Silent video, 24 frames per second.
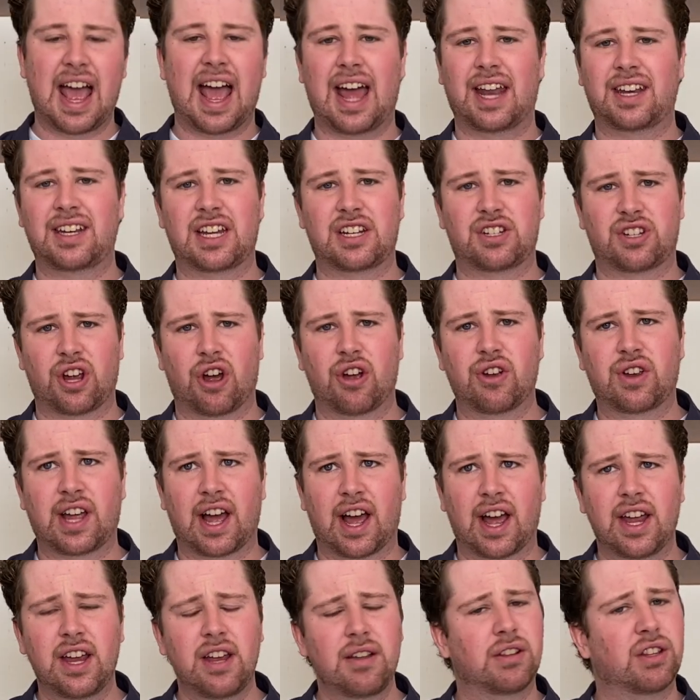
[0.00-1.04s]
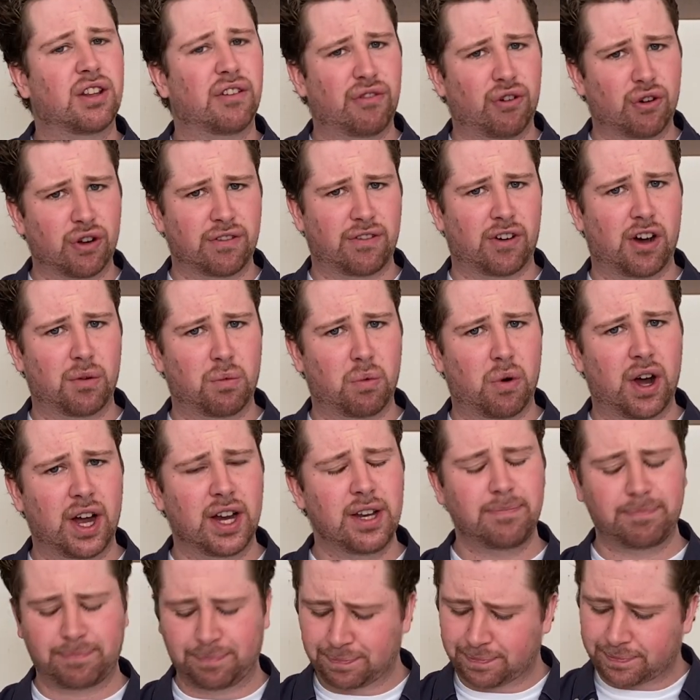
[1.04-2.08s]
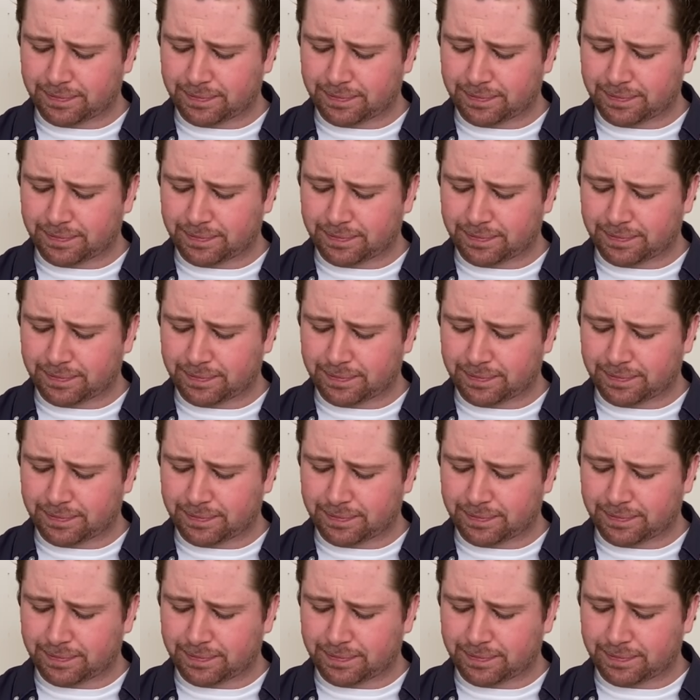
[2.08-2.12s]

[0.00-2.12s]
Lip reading: and that Tokay, the fortified wine,